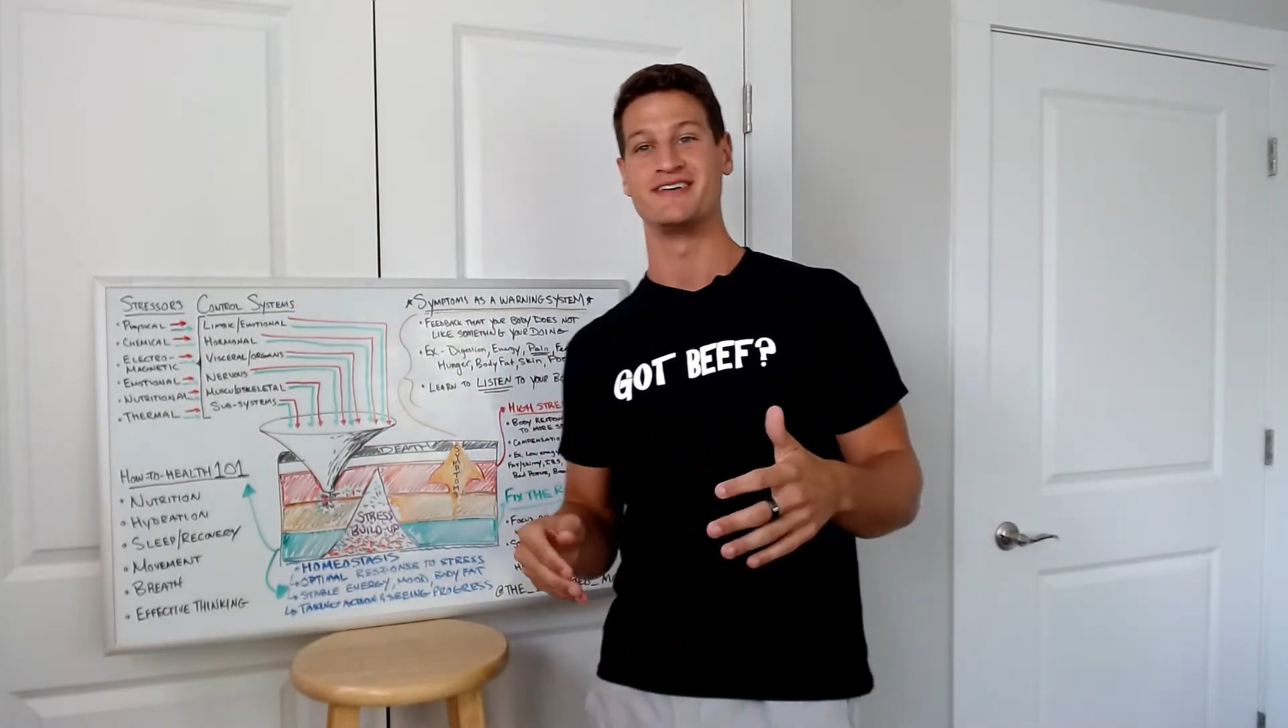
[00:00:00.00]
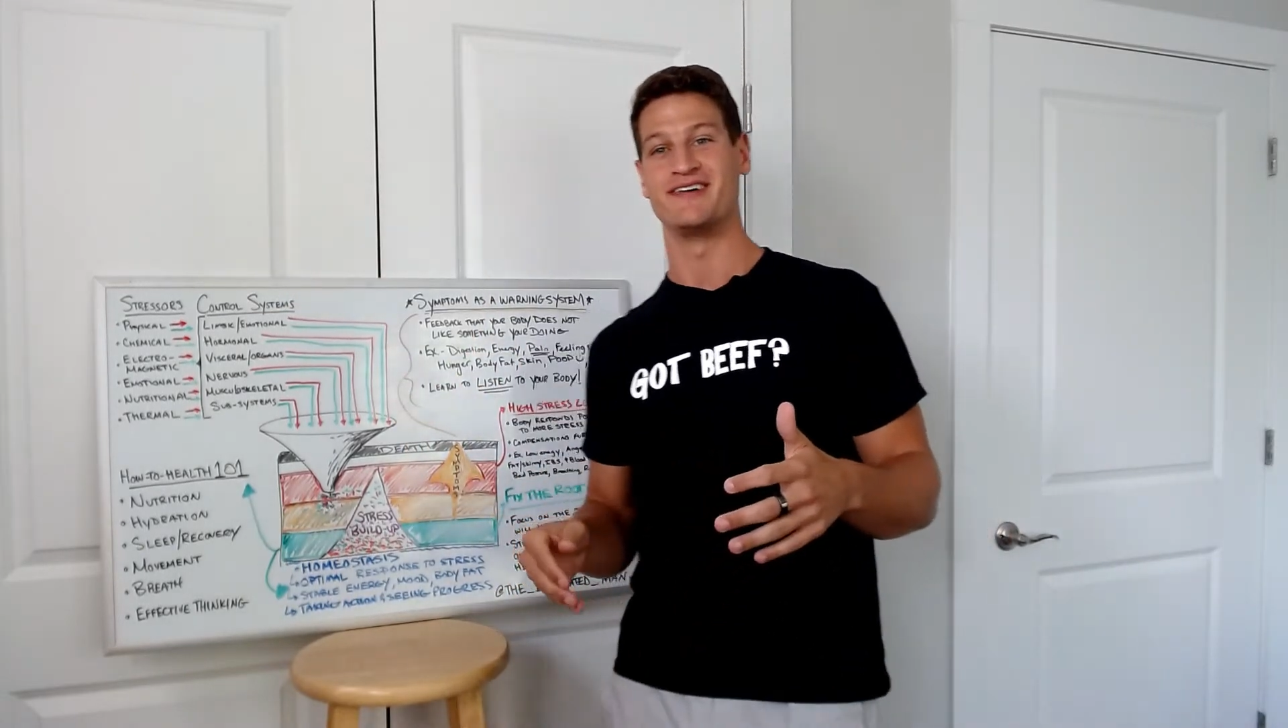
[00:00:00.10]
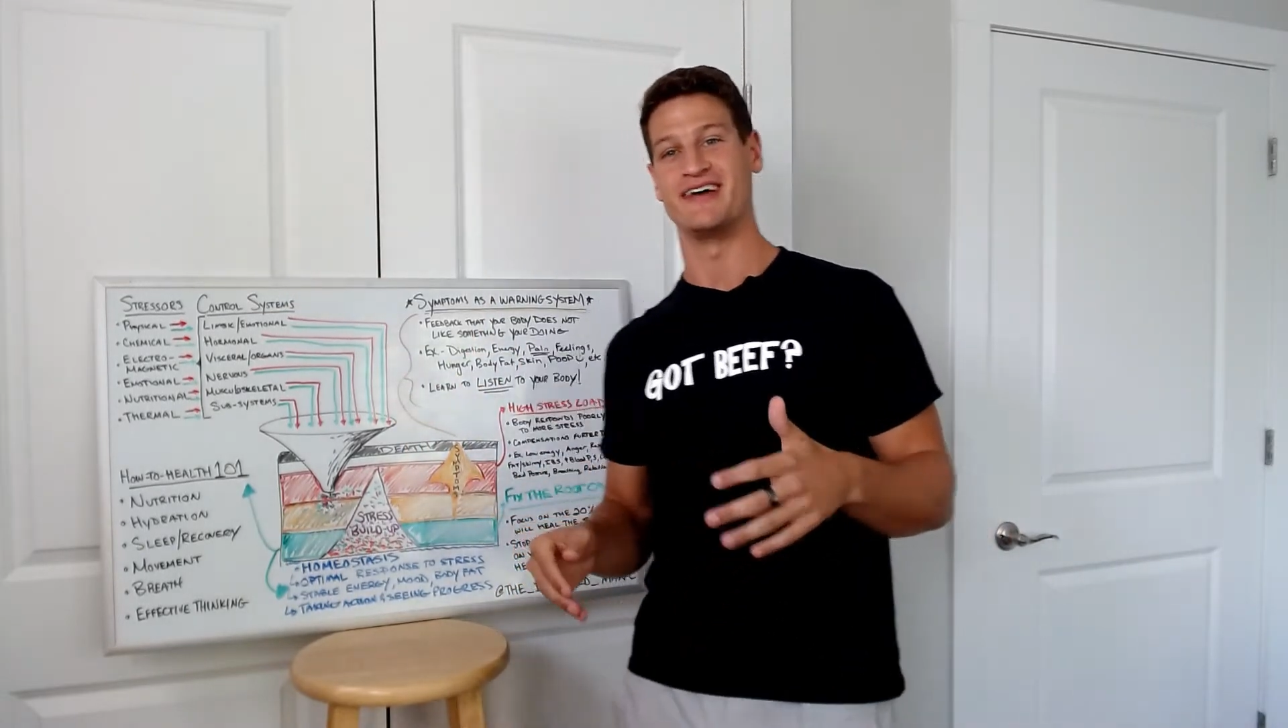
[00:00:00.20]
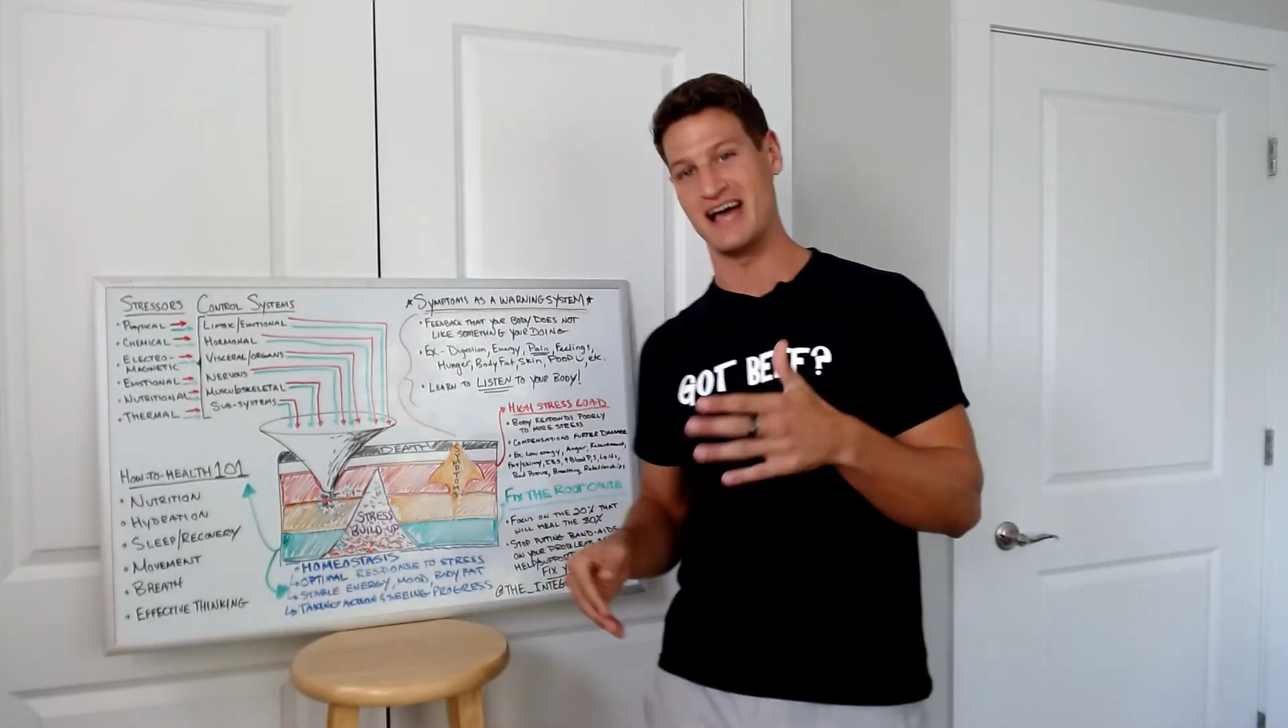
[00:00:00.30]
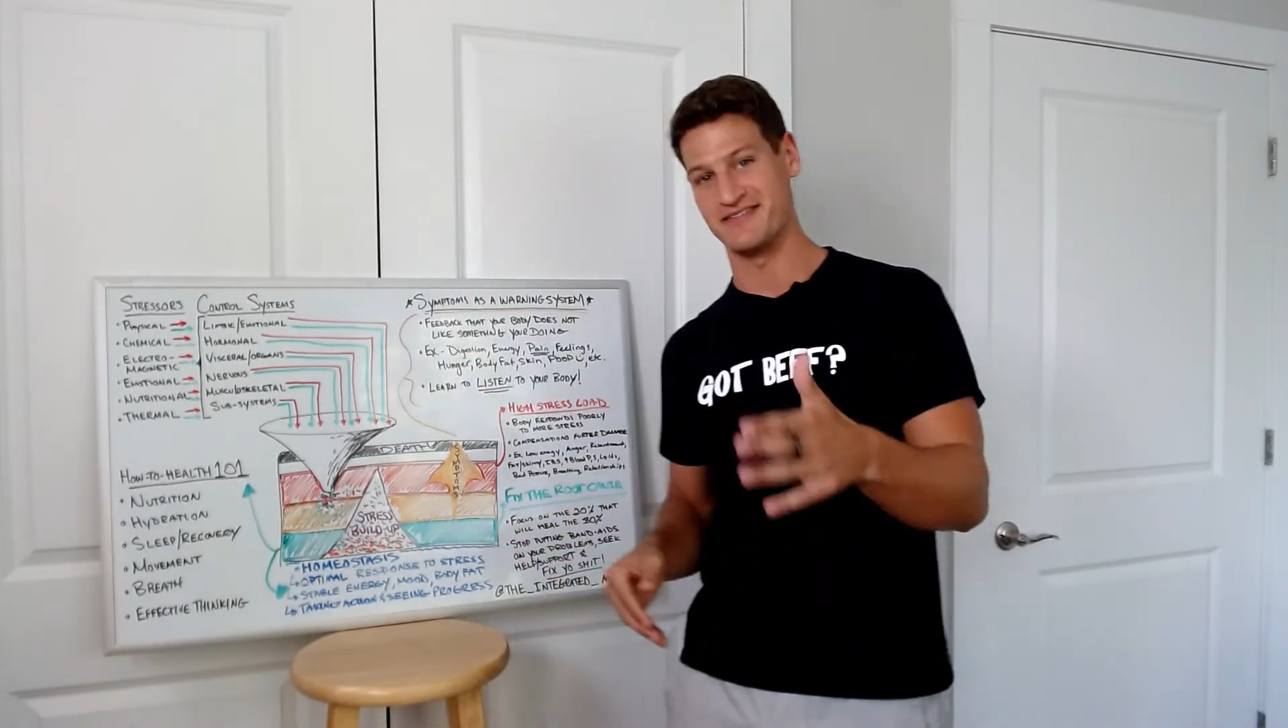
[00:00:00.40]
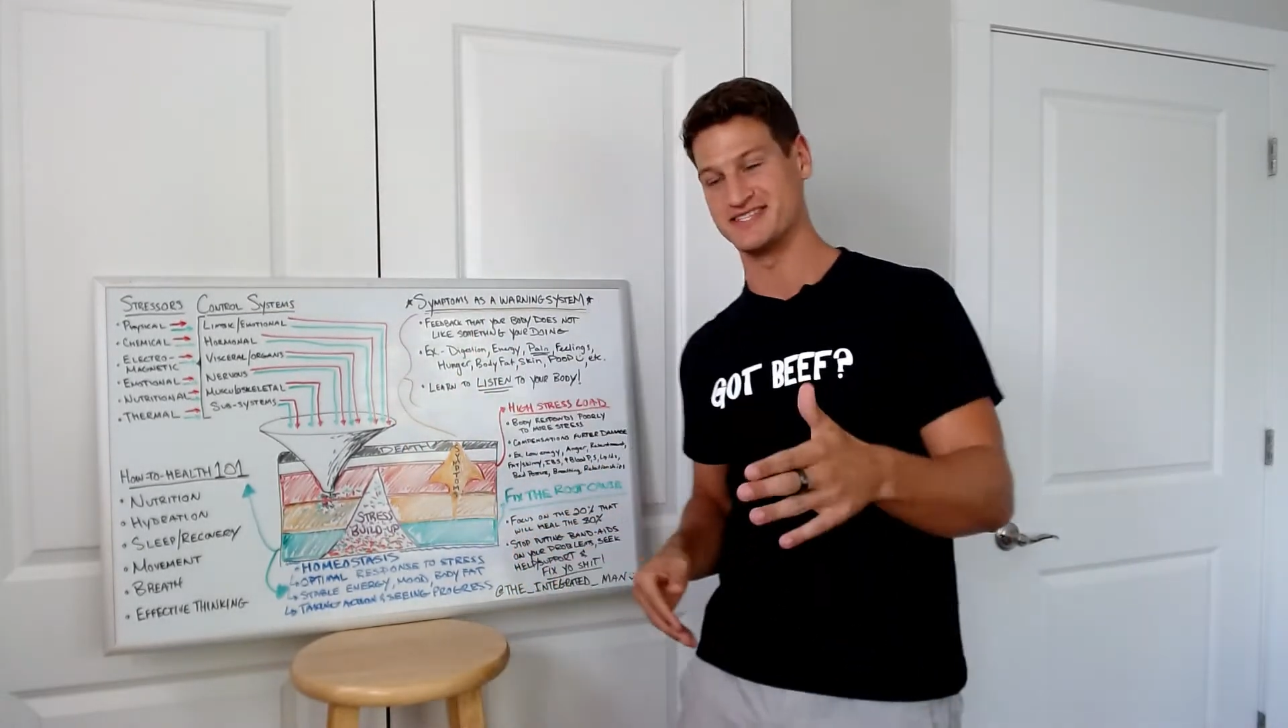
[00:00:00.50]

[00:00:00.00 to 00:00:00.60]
and have